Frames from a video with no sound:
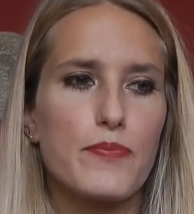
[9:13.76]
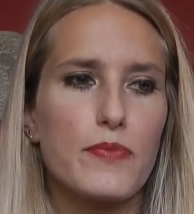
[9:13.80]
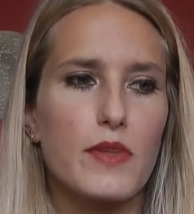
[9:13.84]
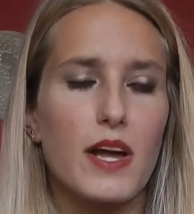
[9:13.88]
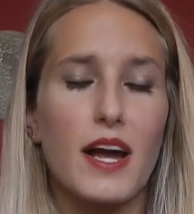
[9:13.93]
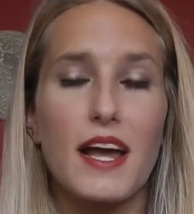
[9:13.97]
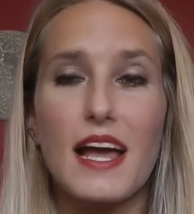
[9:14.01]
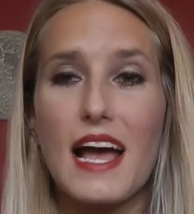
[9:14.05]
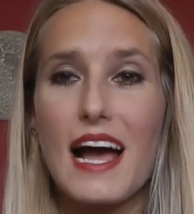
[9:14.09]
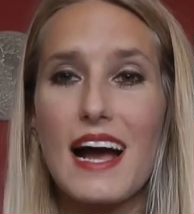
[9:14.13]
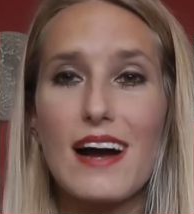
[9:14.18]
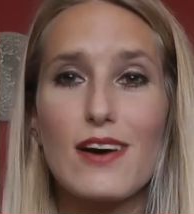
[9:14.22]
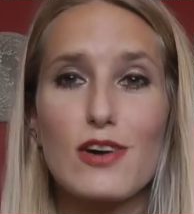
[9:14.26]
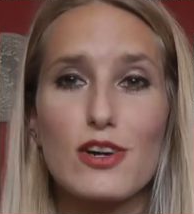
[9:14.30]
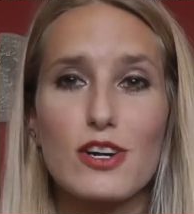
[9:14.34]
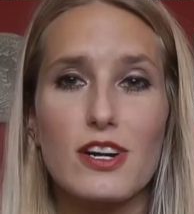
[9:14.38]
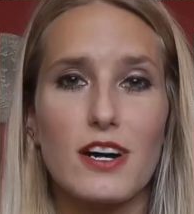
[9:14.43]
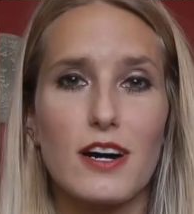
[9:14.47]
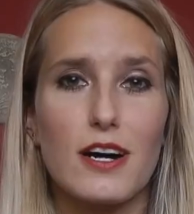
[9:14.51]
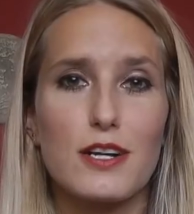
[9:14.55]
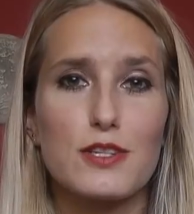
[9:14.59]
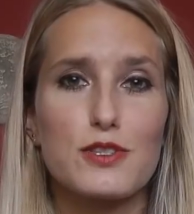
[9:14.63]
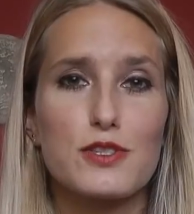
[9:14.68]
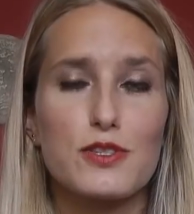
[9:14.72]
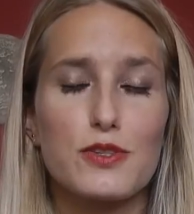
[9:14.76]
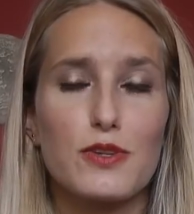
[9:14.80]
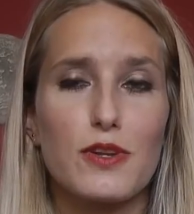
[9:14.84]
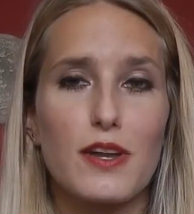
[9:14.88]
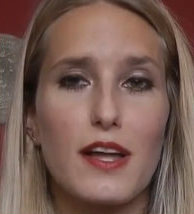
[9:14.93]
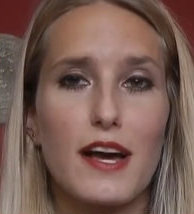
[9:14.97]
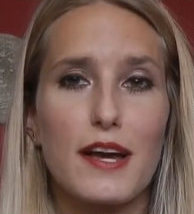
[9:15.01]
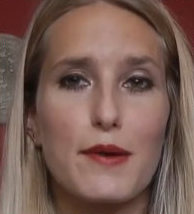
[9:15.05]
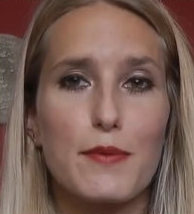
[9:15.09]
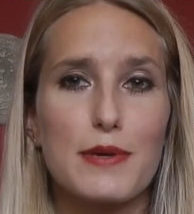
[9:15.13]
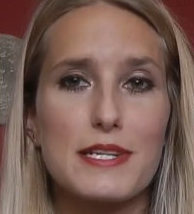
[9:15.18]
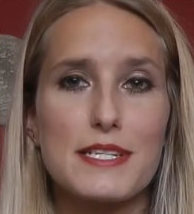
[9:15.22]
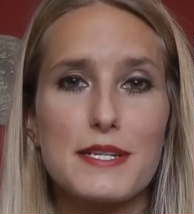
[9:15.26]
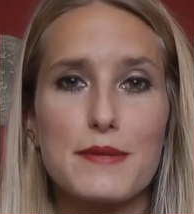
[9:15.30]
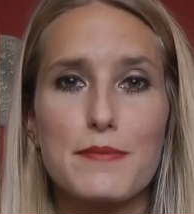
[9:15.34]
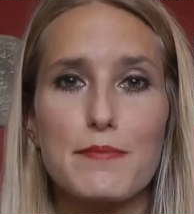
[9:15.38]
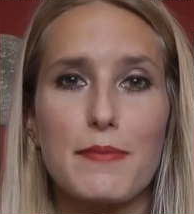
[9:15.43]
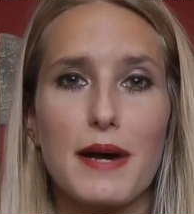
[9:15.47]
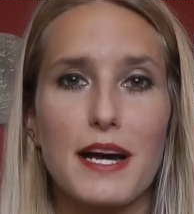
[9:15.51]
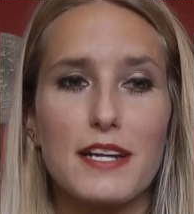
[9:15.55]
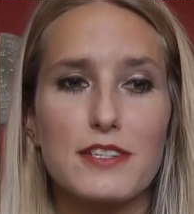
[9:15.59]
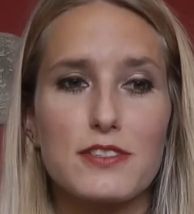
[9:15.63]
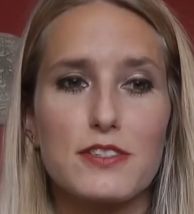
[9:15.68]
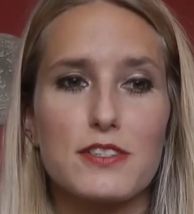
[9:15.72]
like outcasts, or like we didn't
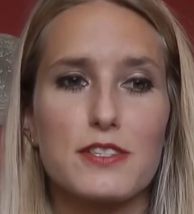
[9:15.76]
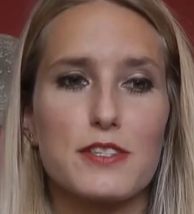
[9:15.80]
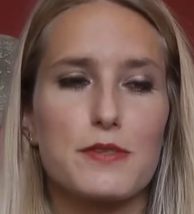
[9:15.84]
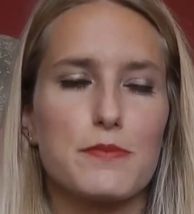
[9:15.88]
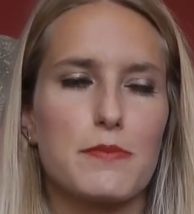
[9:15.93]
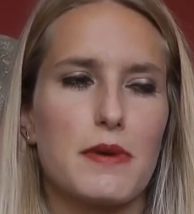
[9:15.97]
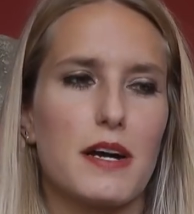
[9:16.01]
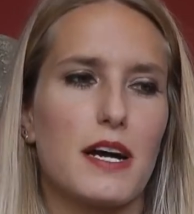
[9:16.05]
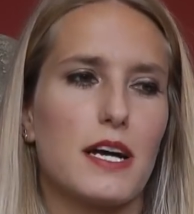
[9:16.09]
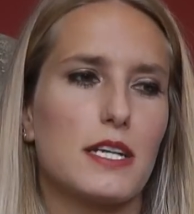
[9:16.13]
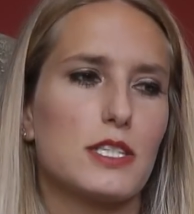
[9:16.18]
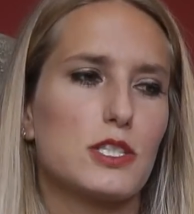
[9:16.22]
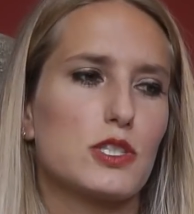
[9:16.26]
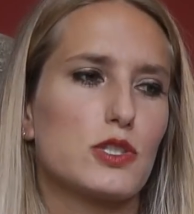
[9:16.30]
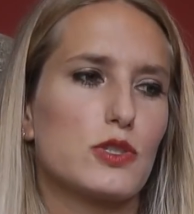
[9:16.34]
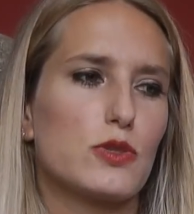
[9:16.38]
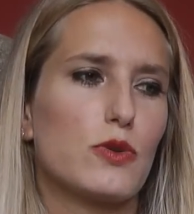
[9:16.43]
matter as much,